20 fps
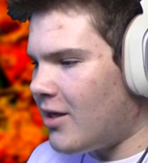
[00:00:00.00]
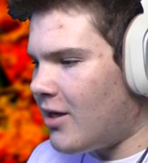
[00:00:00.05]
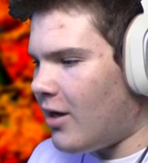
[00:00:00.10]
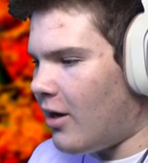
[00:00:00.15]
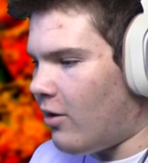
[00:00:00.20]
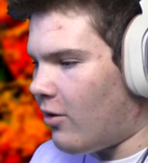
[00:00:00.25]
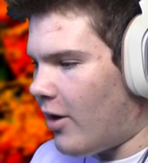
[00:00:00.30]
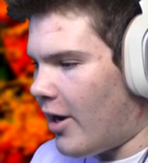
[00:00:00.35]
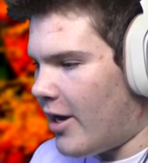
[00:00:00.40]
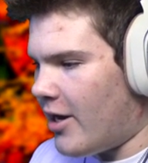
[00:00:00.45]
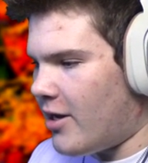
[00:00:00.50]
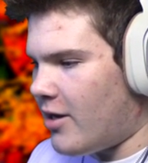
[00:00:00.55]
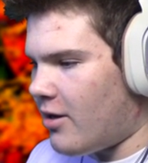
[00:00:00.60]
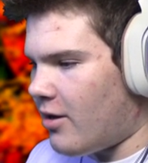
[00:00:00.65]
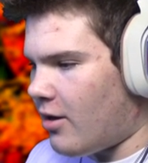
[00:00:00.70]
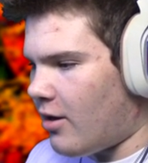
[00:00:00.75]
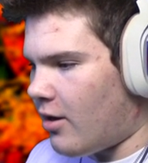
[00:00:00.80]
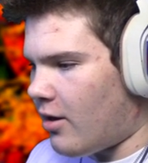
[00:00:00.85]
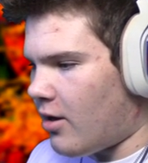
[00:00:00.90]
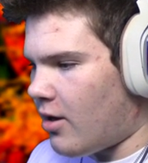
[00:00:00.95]
Alright,
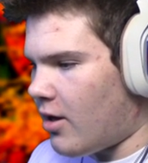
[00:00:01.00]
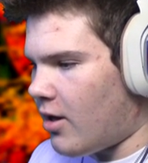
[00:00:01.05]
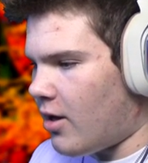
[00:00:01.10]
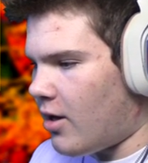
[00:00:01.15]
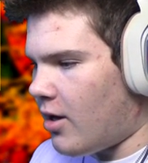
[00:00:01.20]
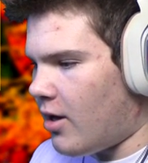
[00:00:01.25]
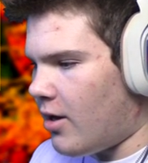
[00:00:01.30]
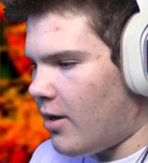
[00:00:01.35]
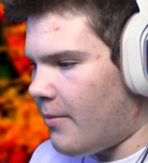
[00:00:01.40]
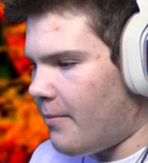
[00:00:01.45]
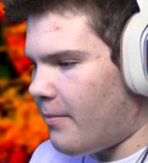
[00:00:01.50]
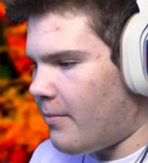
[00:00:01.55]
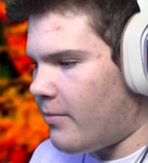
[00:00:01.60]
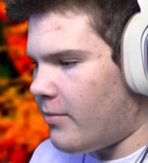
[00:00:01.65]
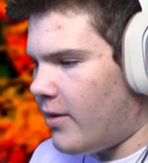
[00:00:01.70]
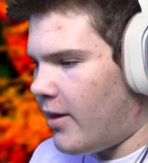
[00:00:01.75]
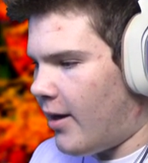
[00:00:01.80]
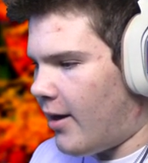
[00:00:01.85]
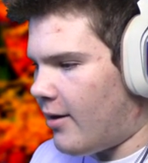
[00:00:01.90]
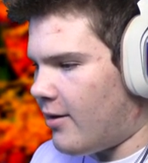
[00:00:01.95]
um,
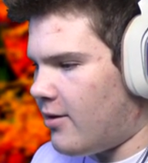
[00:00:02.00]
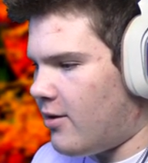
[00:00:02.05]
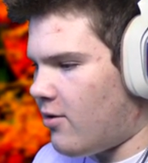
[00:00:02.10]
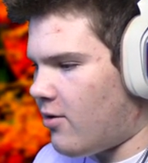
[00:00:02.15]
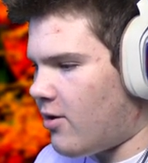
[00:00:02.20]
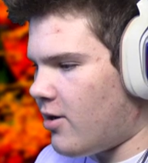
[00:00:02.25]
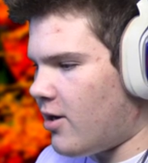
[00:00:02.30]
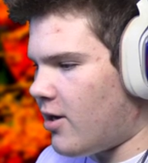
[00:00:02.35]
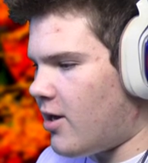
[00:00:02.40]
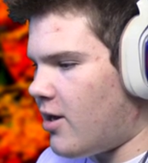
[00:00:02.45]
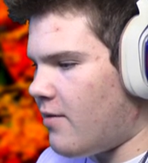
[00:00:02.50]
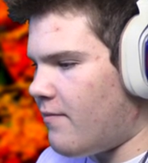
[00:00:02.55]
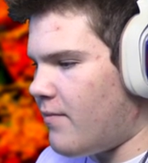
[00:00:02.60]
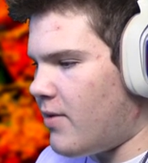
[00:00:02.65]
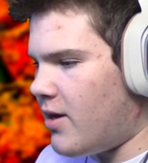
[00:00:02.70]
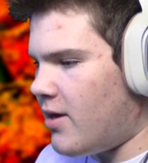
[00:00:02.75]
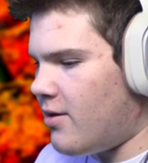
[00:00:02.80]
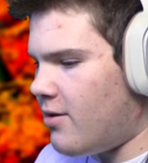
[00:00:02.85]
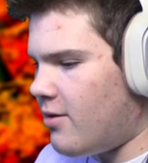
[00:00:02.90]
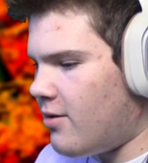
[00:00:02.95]
yeah, you're gonna give
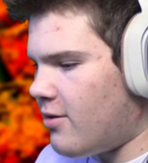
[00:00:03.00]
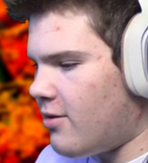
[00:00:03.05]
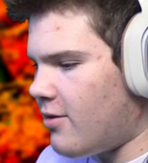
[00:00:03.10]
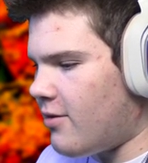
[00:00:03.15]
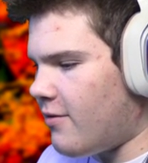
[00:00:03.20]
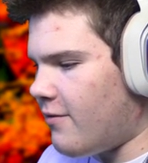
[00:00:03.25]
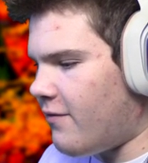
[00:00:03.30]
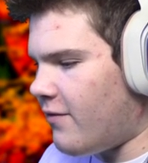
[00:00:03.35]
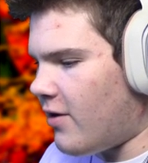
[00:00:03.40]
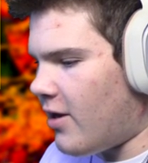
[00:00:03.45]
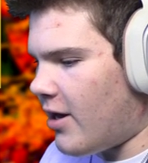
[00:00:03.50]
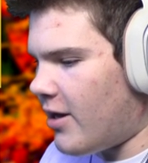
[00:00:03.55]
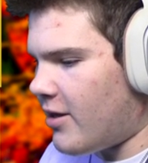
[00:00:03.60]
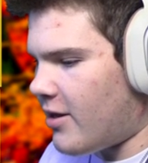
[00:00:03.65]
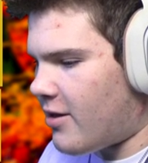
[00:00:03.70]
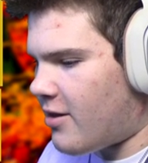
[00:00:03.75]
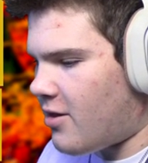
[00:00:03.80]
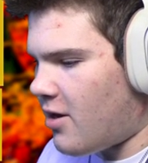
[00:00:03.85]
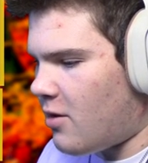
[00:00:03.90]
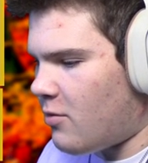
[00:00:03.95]
me Fly.
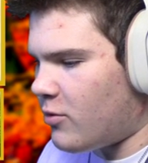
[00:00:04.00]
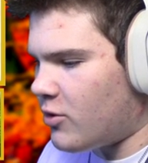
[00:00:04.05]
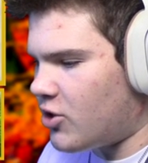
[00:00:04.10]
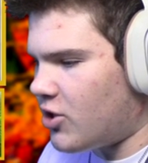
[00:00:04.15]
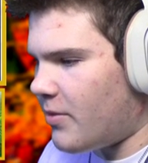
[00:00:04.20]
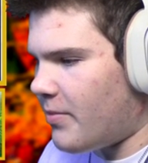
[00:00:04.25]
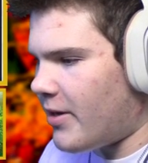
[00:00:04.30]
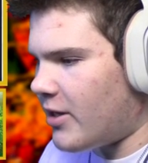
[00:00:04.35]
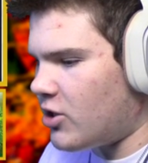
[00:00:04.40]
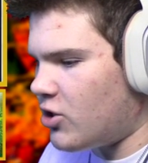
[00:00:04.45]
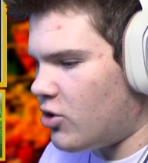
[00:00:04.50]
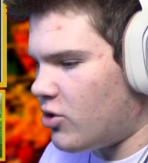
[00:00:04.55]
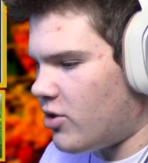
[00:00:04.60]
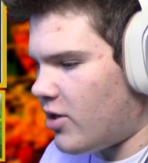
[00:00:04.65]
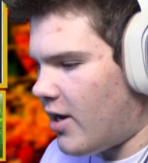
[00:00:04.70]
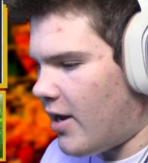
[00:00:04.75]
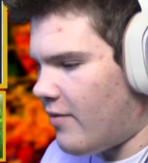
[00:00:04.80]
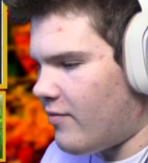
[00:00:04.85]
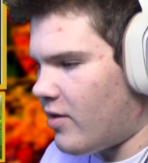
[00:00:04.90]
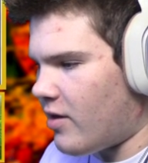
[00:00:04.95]
That sign was ship as you should
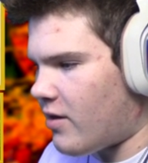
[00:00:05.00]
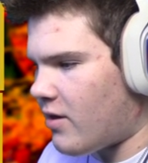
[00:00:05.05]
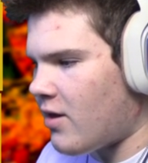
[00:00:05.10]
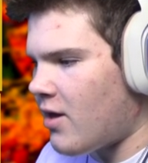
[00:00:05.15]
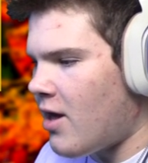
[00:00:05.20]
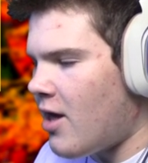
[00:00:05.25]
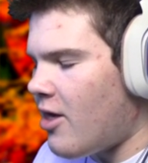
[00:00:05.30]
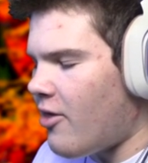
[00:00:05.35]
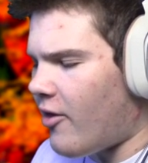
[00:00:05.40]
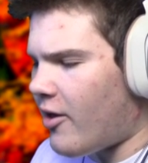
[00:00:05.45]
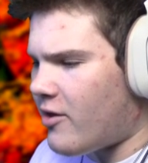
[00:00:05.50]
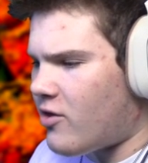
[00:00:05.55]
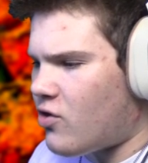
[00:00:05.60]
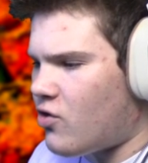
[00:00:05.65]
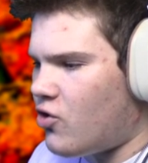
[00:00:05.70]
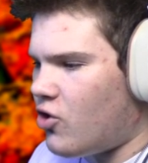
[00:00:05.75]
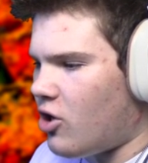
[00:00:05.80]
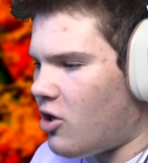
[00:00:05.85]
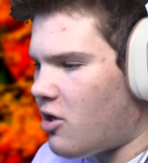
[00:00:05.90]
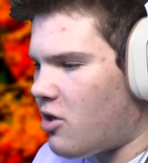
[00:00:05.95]
have this. That's
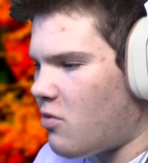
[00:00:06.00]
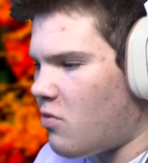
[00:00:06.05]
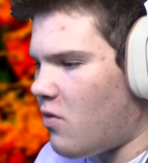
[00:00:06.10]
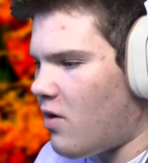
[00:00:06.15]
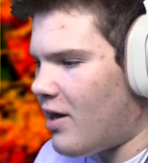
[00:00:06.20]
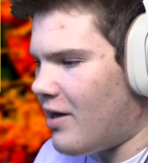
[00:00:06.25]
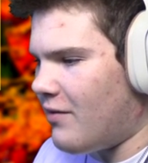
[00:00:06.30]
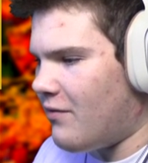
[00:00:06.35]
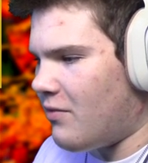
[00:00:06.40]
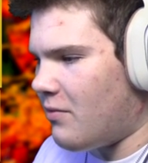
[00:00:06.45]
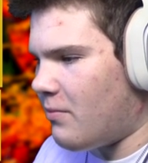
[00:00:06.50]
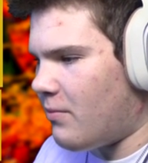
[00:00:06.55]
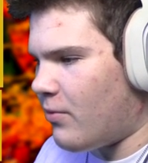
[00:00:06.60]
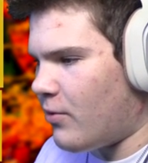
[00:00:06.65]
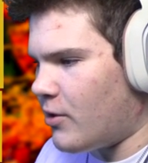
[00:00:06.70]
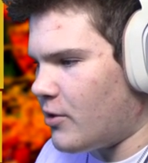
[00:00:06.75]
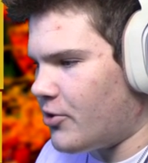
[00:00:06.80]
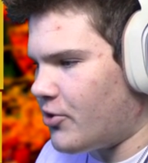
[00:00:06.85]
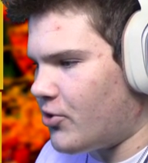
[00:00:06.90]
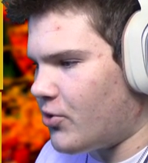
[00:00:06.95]
Chuck's wife, I'm
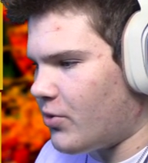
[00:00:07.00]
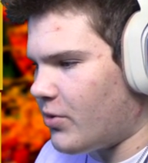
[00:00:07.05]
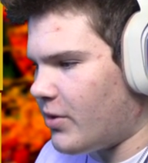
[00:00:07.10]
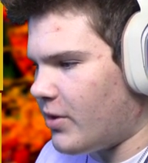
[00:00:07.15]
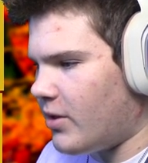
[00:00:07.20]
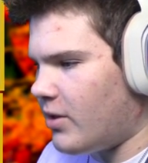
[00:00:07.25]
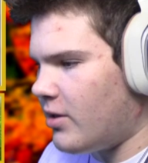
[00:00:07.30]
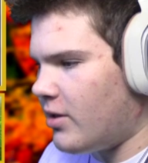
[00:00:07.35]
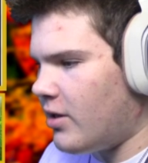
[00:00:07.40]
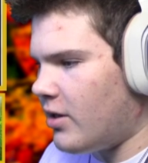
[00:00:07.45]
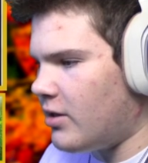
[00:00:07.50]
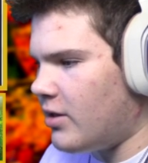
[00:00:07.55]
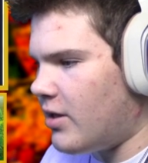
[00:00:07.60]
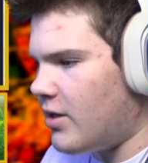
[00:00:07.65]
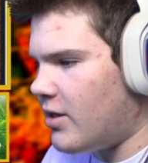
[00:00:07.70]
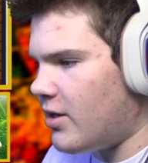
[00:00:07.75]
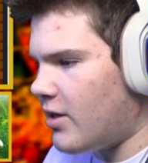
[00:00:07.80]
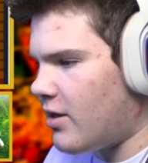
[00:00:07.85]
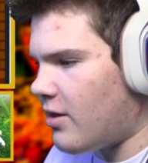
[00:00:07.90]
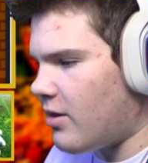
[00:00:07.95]
pretty sure. At
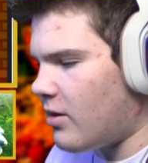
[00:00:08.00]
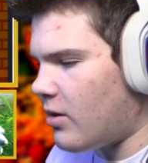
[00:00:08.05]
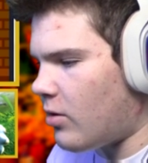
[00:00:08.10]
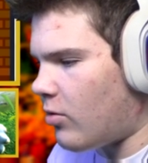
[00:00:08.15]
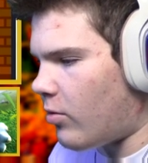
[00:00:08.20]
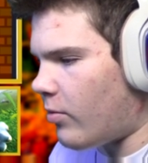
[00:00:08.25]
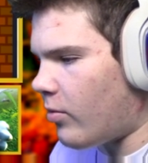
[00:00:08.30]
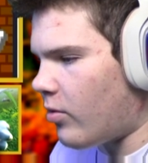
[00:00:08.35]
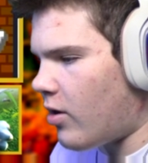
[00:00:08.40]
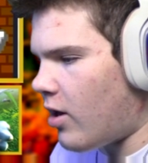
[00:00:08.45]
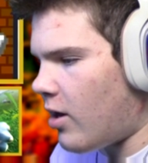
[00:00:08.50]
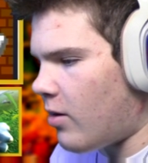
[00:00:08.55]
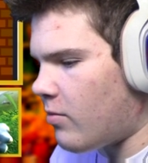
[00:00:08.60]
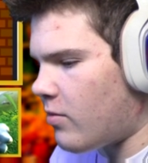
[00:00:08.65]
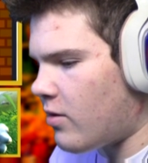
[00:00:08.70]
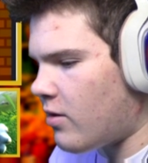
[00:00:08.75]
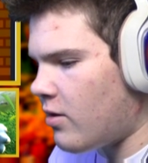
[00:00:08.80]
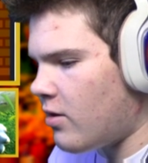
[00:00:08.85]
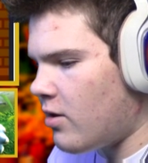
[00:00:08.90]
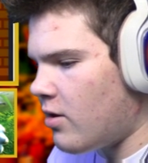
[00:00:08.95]
least it is in the normal
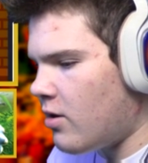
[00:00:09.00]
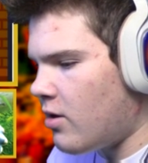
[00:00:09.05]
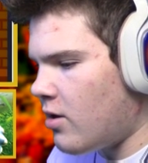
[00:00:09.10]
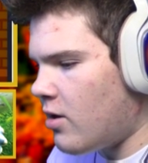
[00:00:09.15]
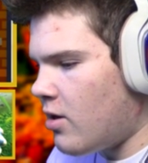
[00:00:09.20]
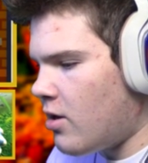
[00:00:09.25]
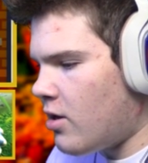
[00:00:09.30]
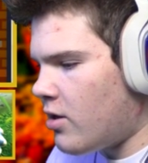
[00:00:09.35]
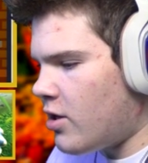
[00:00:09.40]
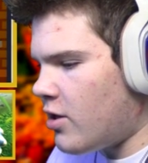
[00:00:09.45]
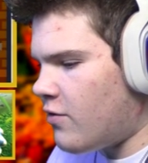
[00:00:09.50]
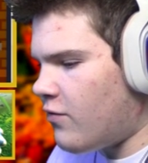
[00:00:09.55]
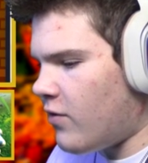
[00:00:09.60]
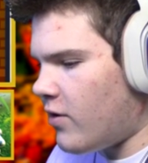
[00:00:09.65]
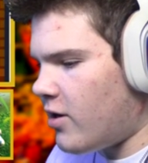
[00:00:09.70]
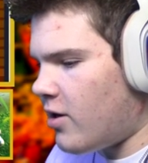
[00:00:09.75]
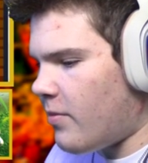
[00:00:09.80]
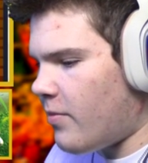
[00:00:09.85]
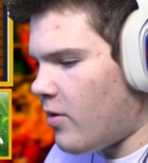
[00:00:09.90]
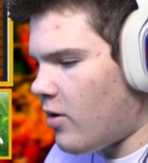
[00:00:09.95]
games. Each
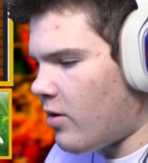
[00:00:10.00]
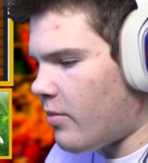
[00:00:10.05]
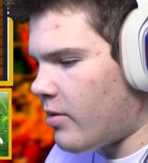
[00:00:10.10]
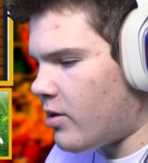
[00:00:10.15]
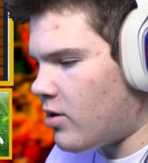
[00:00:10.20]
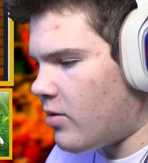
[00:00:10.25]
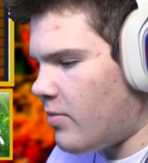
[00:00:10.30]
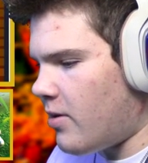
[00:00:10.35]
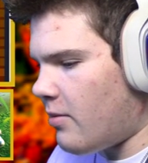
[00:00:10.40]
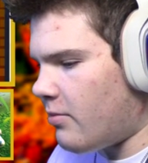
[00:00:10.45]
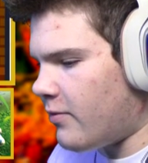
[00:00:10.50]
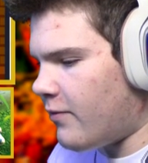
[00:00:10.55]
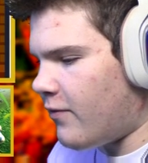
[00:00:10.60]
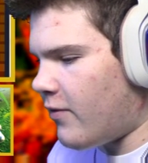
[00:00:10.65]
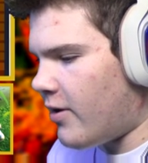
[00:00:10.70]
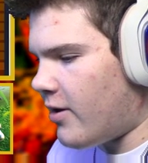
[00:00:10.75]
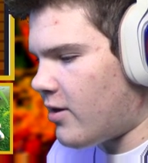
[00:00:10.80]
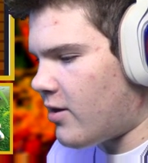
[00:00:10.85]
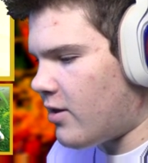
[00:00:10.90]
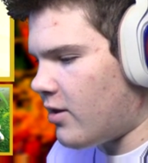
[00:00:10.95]
flight of your Pokemon, you'll be able to
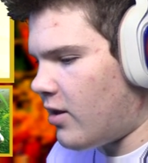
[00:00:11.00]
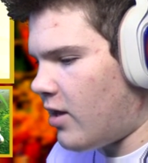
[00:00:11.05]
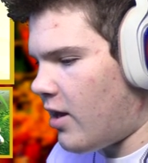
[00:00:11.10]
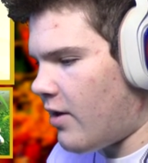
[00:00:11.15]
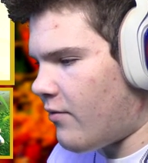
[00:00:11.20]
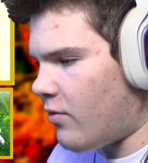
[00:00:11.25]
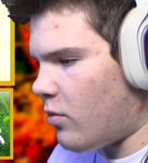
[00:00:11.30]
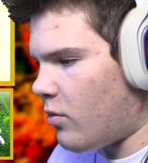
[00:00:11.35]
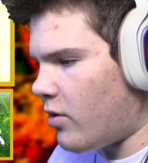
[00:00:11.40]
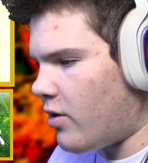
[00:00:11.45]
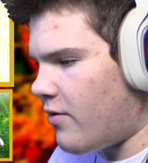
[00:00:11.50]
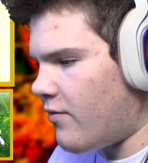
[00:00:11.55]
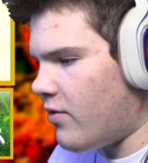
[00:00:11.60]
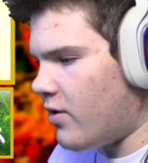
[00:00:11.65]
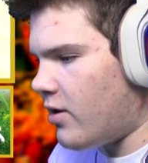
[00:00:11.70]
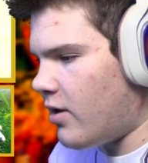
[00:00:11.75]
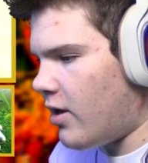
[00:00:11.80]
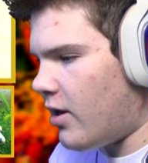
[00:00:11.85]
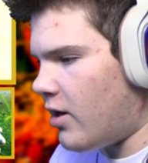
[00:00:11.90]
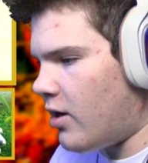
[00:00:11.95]
fly instantly everywhere you
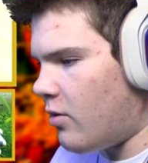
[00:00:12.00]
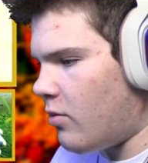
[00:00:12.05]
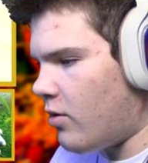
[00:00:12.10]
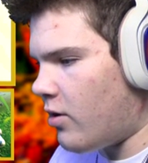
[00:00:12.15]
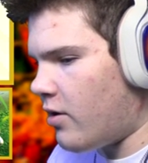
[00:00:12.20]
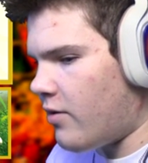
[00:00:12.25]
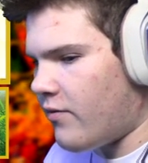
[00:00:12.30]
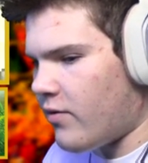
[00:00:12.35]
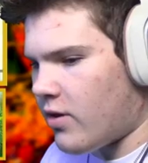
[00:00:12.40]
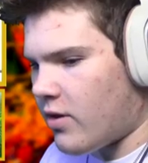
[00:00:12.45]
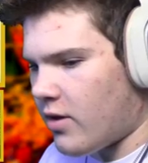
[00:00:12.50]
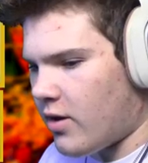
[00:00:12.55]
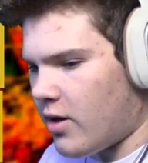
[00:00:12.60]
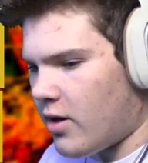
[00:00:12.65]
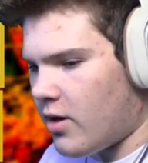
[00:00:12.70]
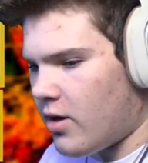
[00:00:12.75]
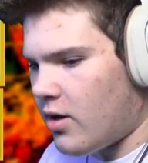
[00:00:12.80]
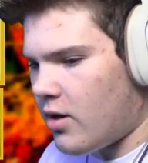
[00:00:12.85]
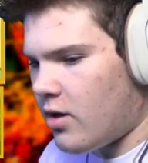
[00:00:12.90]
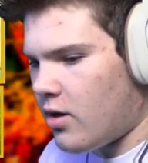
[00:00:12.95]
been, anywhere you visited.